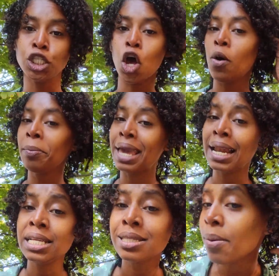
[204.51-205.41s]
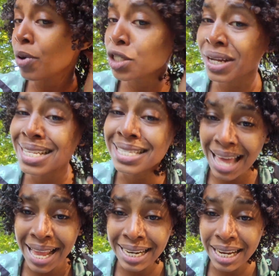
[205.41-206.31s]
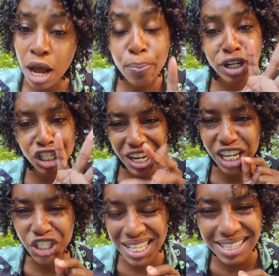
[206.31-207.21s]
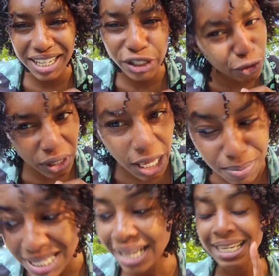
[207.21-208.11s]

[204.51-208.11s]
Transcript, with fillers: So I'm getting someone's gonna send projections in your dreams,